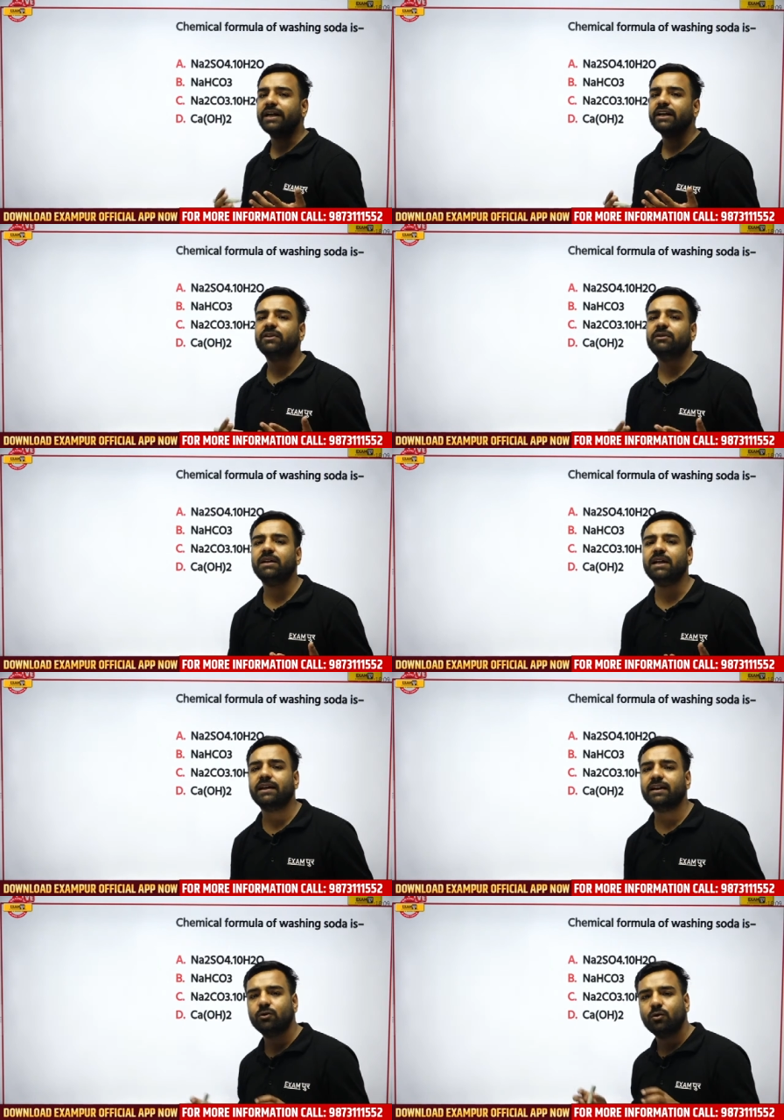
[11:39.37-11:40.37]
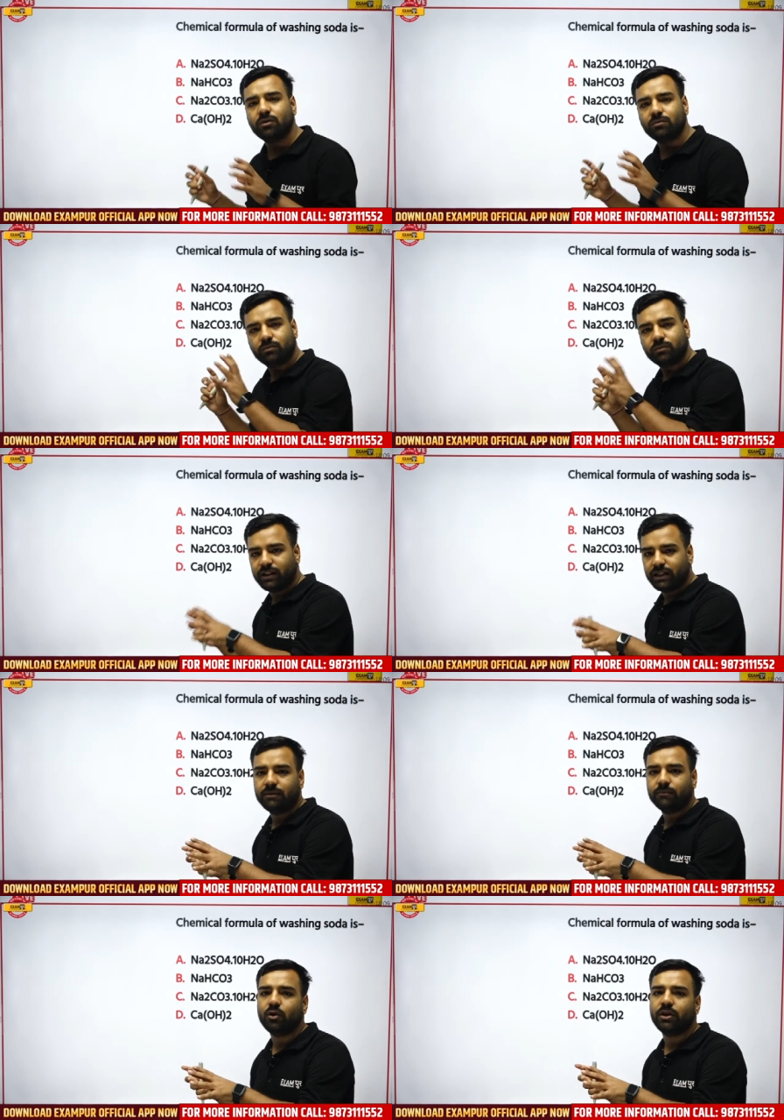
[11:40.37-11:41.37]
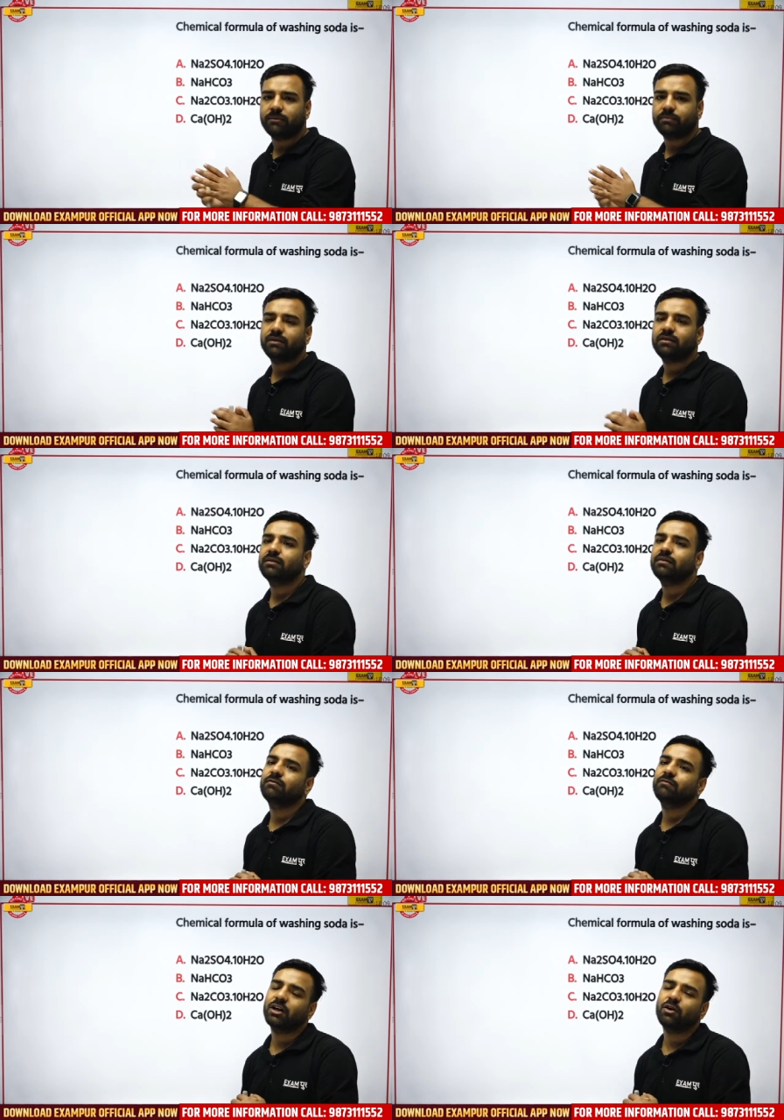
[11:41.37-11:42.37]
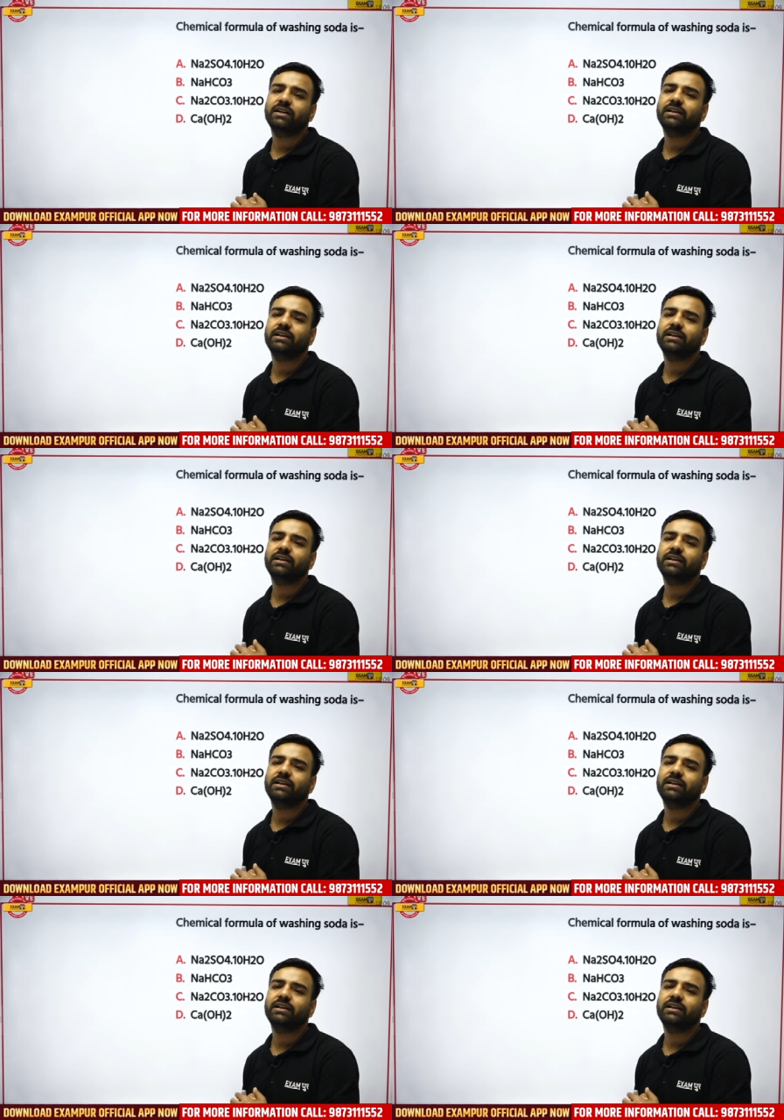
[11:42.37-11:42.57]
If you will interact with me, I can go in the more depth.